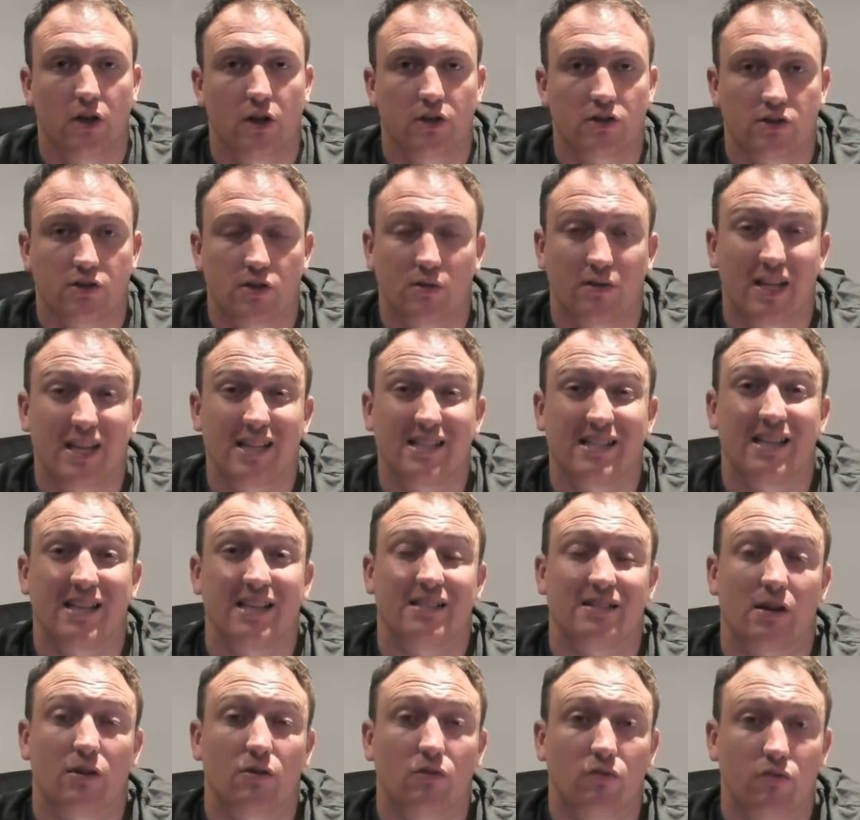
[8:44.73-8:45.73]
So this
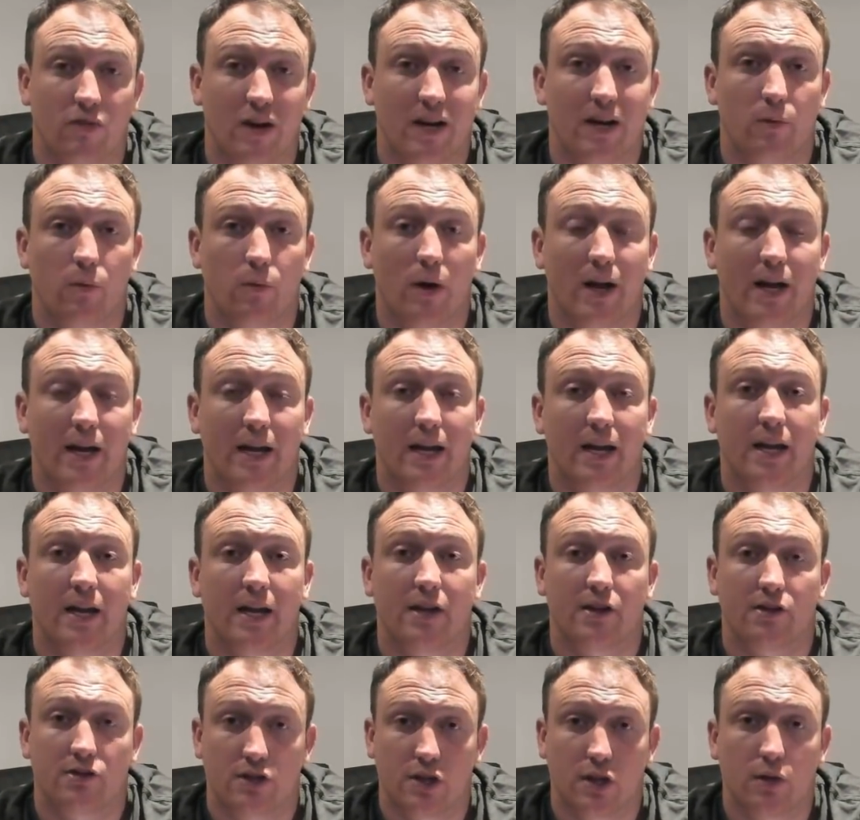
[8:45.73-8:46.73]
is a great way
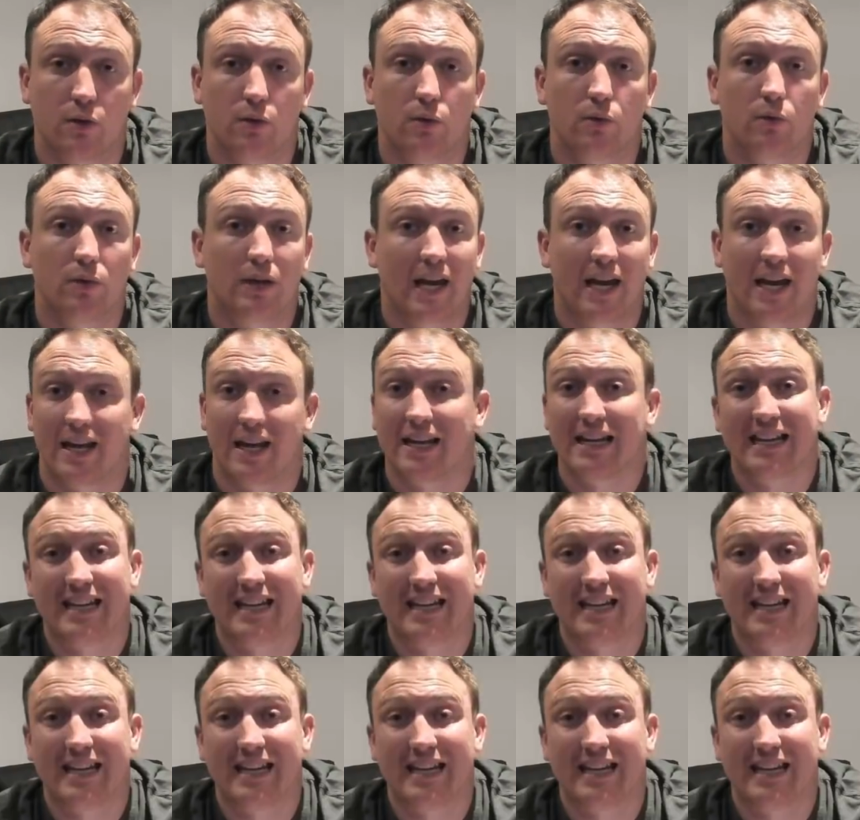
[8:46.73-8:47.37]
to get